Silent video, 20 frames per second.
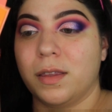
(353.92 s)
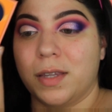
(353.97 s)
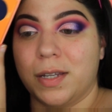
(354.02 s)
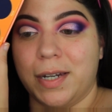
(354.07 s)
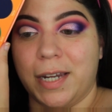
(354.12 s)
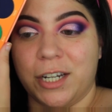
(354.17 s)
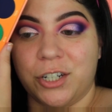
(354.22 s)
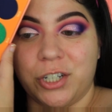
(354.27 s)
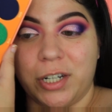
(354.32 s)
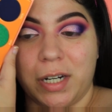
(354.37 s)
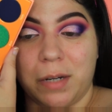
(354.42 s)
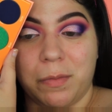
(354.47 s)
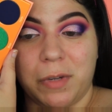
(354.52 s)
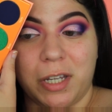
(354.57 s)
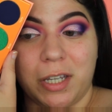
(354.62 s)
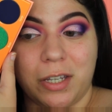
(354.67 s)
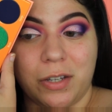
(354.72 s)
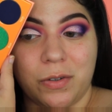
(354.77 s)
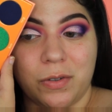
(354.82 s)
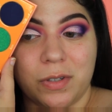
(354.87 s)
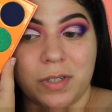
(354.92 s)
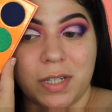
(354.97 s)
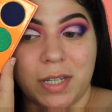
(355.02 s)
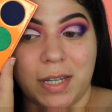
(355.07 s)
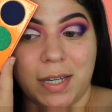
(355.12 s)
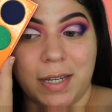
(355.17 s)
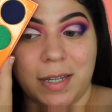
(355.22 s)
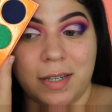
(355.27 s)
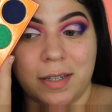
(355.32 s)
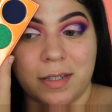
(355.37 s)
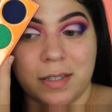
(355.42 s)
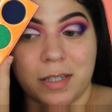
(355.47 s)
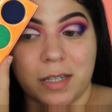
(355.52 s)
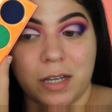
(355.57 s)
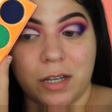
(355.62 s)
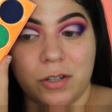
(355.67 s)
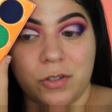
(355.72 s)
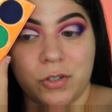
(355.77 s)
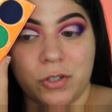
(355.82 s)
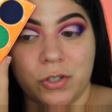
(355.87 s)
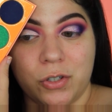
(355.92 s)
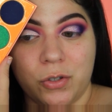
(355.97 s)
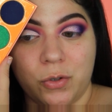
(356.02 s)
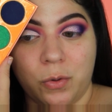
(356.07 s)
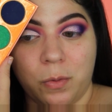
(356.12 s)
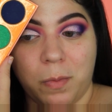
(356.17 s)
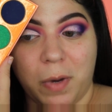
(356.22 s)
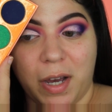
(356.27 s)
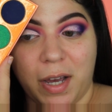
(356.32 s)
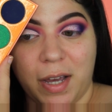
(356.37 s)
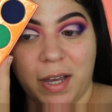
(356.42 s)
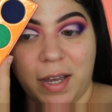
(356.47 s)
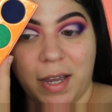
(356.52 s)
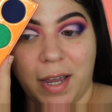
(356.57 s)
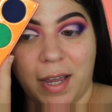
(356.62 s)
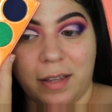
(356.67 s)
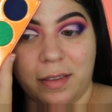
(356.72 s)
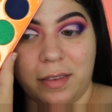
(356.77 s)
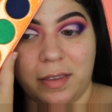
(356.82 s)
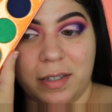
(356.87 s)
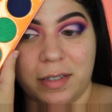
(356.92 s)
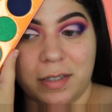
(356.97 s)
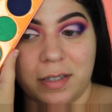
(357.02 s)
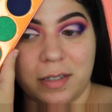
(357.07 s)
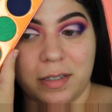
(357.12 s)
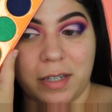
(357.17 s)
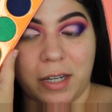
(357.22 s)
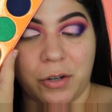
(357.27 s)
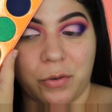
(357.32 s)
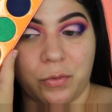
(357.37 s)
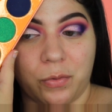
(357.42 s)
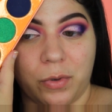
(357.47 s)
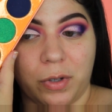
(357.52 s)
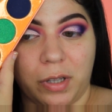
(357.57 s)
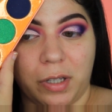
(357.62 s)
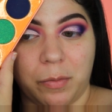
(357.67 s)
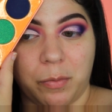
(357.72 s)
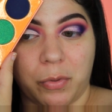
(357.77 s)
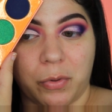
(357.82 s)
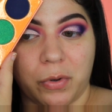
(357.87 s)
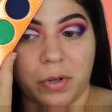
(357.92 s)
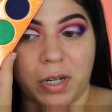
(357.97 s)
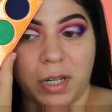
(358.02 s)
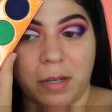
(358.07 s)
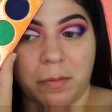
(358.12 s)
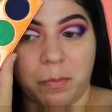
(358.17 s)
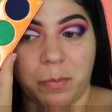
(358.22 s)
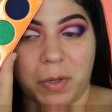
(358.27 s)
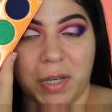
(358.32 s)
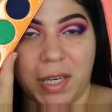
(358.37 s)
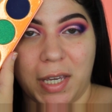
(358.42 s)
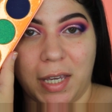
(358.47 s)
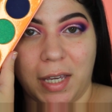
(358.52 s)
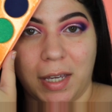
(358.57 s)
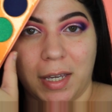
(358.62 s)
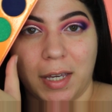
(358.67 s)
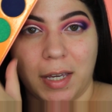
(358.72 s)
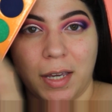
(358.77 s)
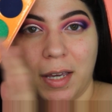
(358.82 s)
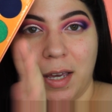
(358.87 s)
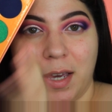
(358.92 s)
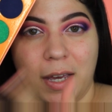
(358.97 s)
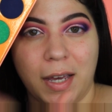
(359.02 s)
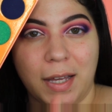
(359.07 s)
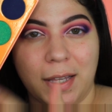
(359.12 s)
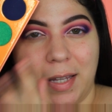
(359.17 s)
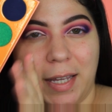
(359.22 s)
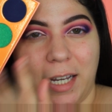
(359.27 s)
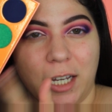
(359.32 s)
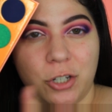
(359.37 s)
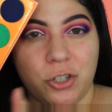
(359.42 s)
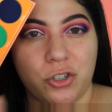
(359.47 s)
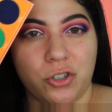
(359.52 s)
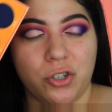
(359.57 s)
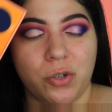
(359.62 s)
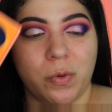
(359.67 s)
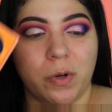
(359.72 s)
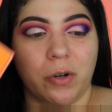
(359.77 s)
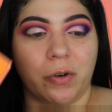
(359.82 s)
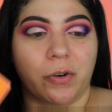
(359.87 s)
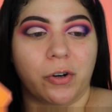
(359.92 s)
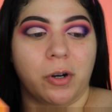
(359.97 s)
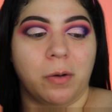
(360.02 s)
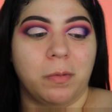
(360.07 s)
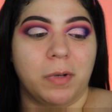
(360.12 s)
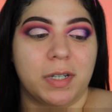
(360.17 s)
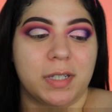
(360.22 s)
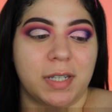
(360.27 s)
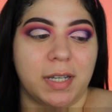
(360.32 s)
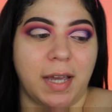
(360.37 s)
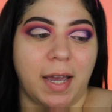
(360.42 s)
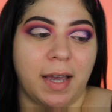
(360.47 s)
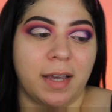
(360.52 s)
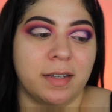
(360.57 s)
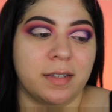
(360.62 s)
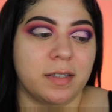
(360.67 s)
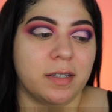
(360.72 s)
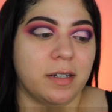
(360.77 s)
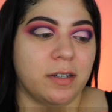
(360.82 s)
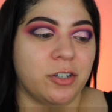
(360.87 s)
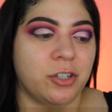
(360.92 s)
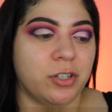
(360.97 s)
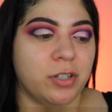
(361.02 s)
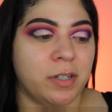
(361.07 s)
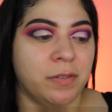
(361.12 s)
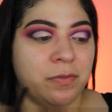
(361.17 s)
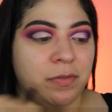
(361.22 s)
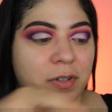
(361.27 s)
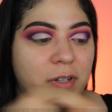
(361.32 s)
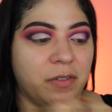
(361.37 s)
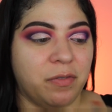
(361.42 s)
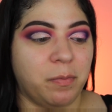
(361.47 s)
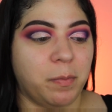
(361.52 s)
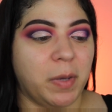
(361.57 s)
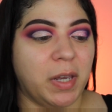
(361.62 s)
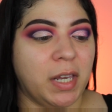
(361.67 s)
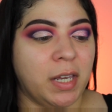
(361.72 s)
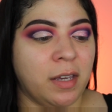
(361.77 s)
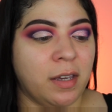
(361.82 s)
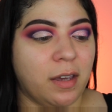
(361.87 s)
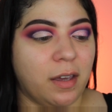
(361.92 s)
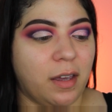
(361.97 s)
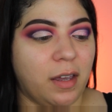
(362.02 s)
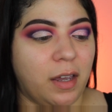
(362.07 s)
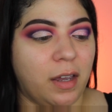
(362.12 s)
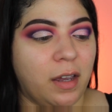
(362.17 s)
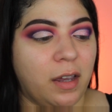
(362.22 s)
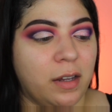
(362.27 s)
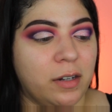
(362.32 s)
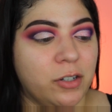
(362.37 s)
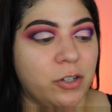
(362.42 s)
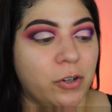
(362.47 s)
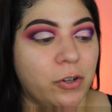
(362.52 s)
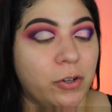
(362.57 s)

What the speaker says: The next shade I'm going to use is Azuba, and this is a really pretty pink, like a duochrome, because it has a shift of pink and